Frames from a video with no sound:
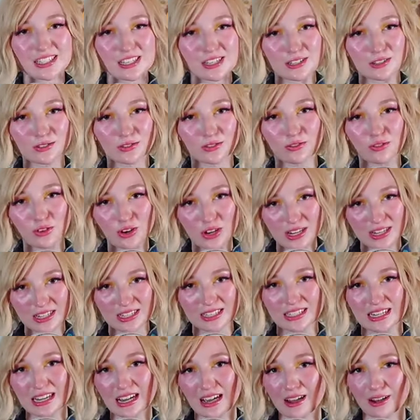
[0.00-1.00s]
is this
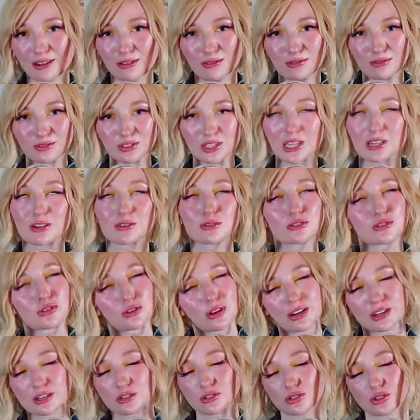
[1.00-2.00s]
freak stuff? They were
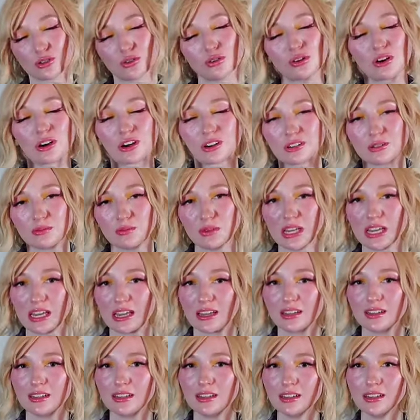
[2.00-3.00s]
trying so hard to be